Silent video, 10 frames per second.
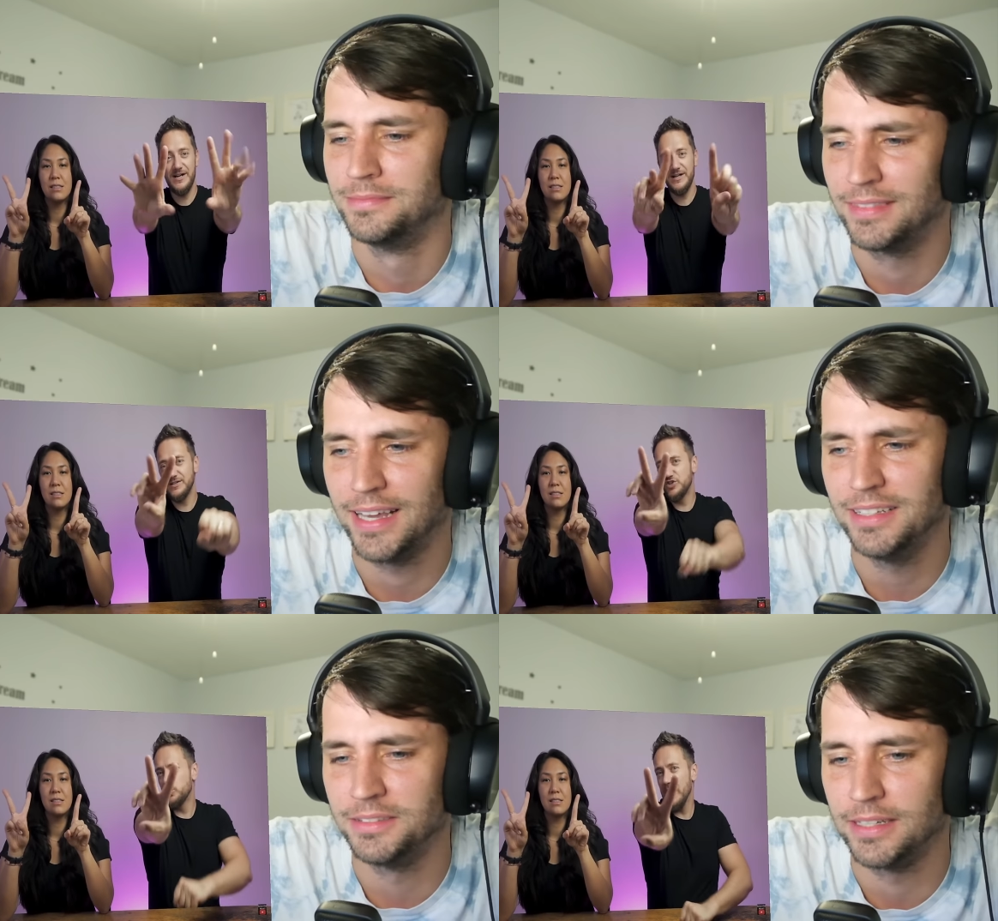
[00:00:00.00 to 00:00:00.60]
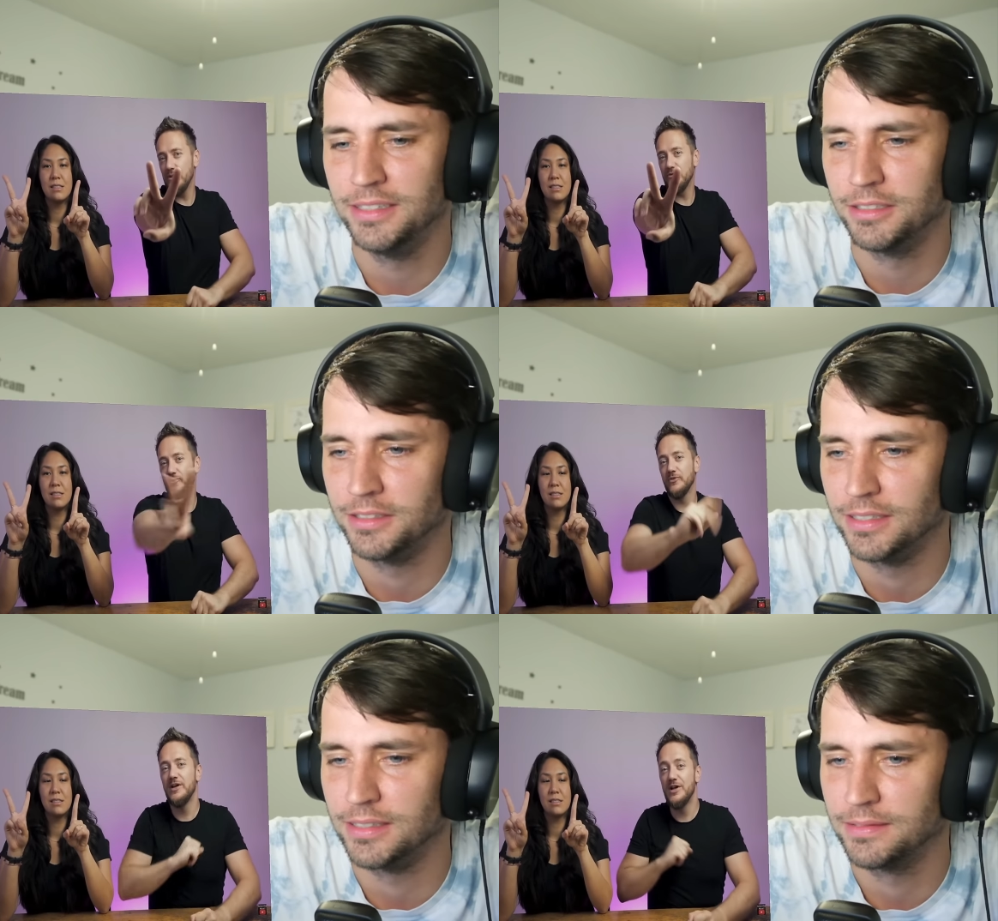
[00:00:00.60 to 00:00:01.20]
Speaker 1: that is 12.
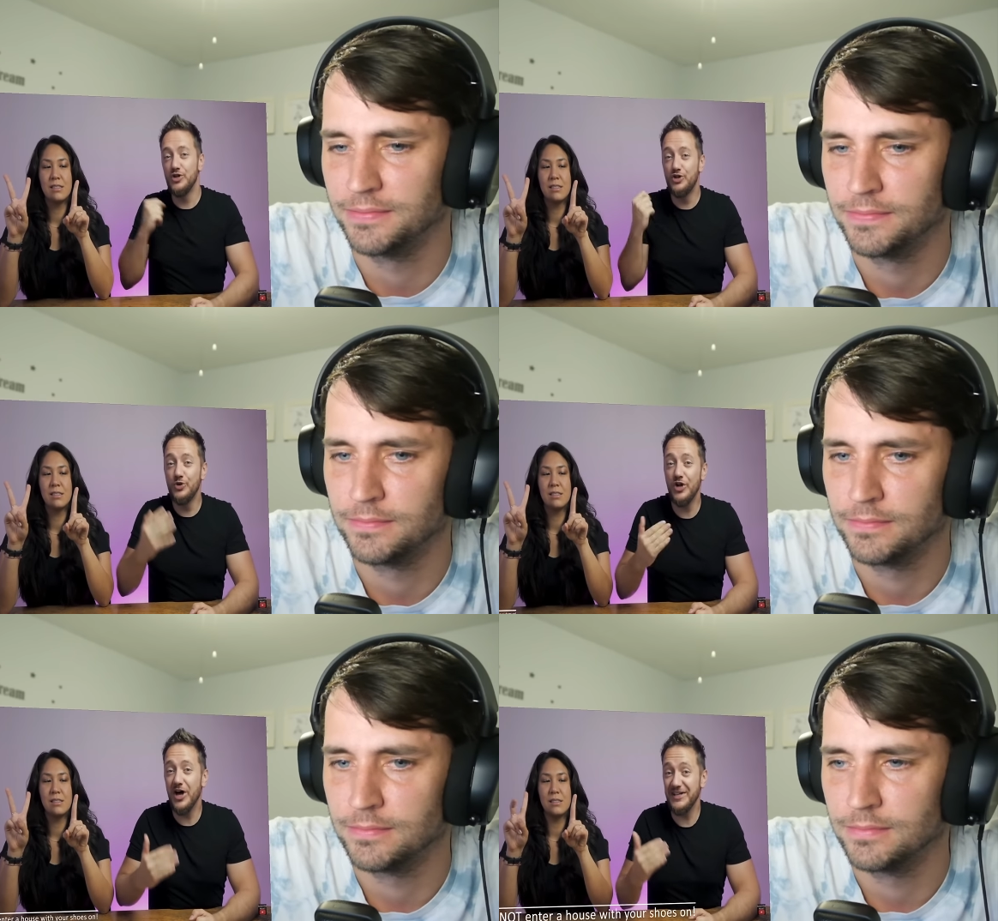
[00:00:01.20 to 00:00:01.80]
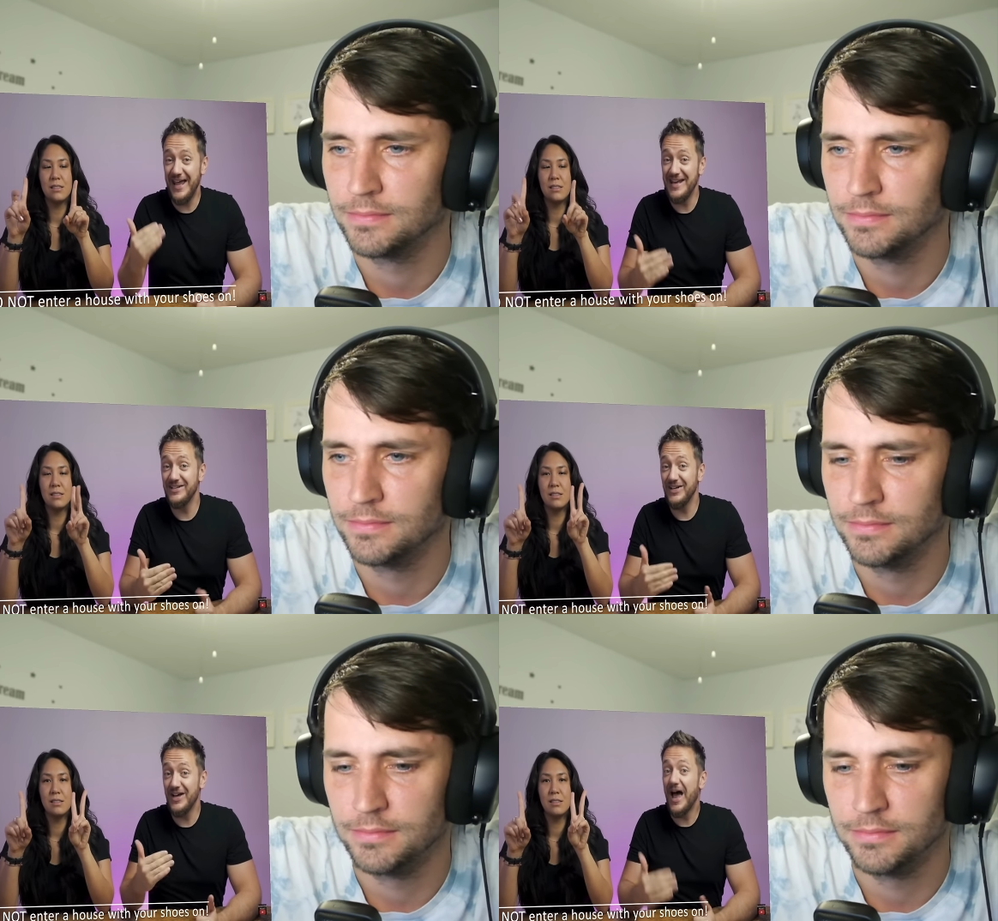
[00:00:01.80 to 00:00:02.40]
Interesting. Do not
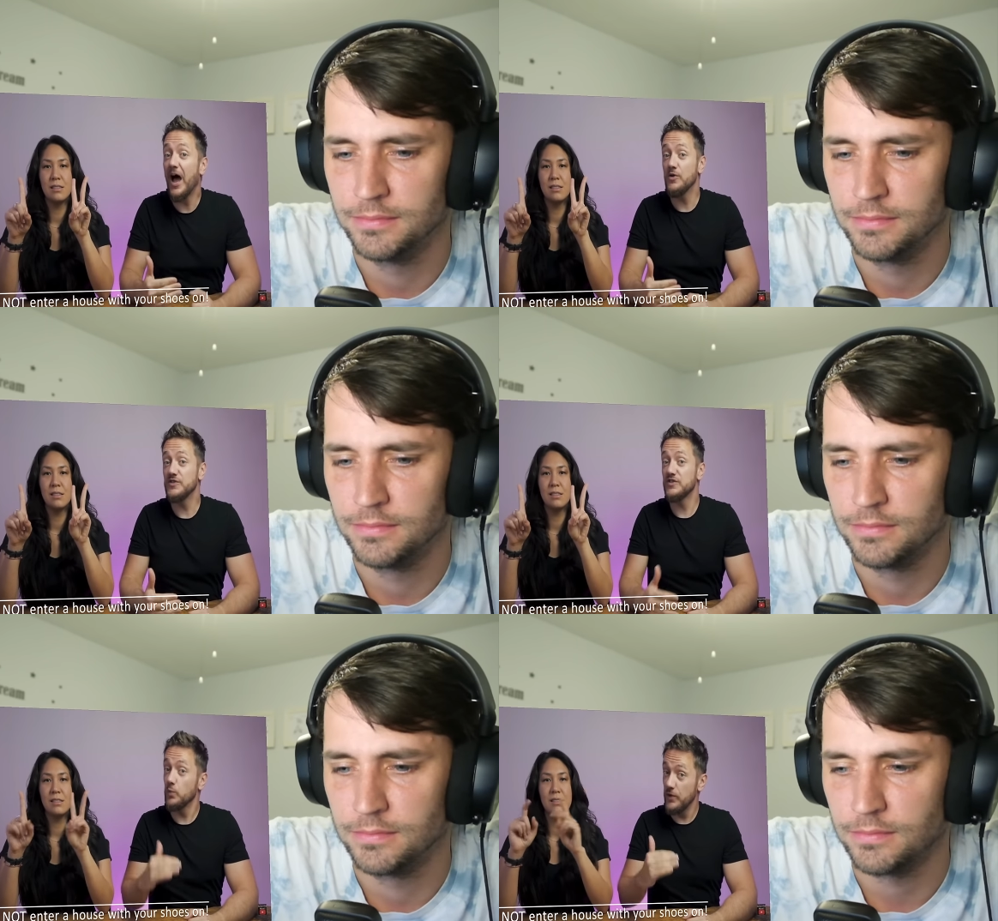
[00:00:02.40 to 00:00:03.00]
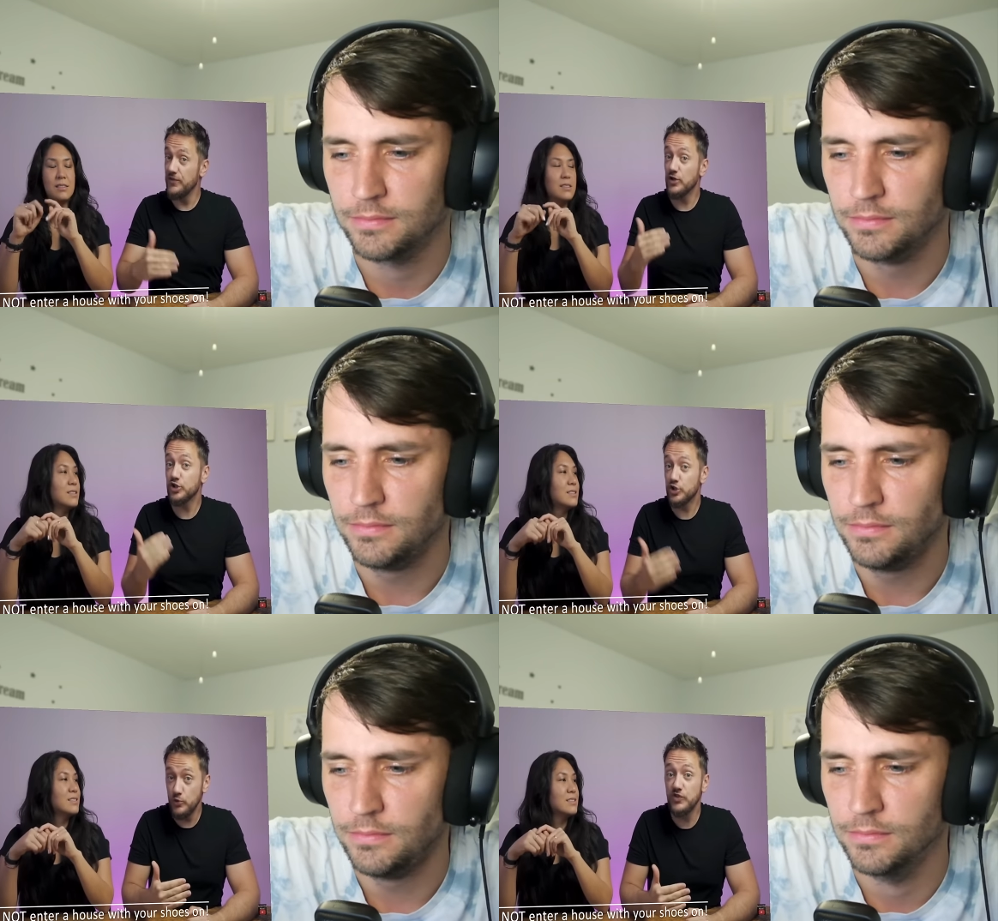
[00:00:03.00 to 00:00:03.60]
enter a house with your
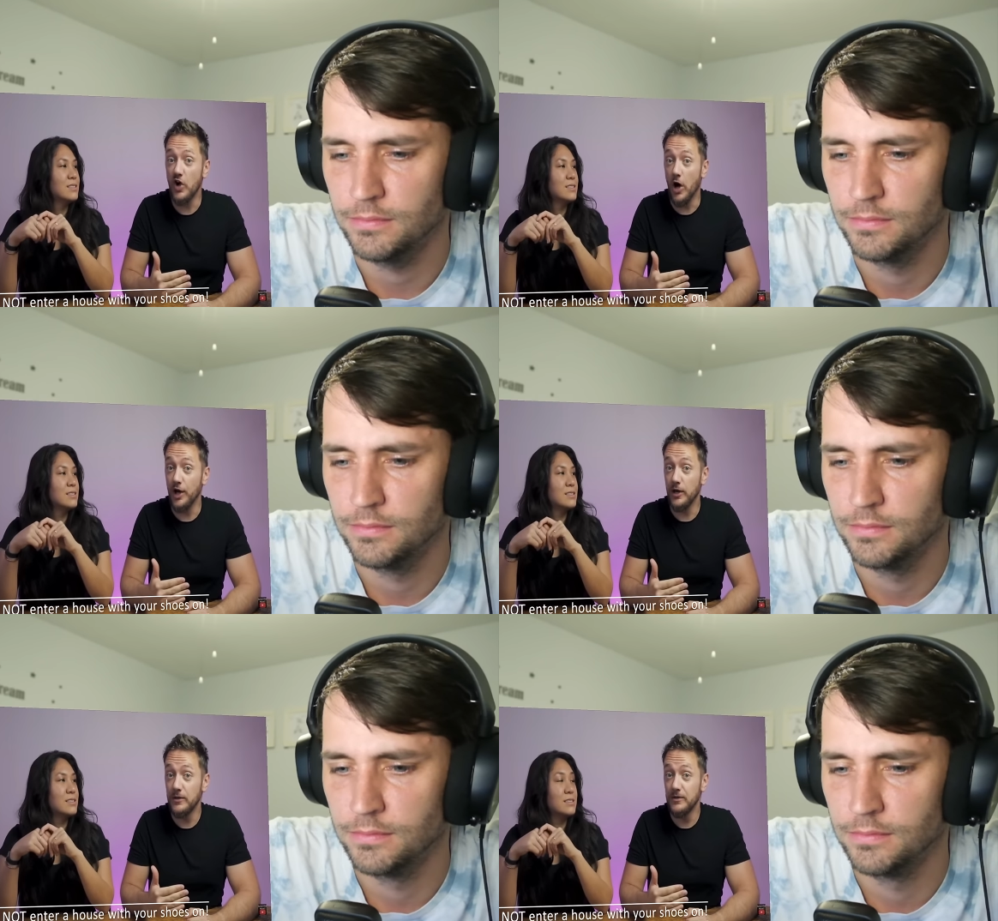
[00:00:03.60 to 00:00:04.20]
shoes on.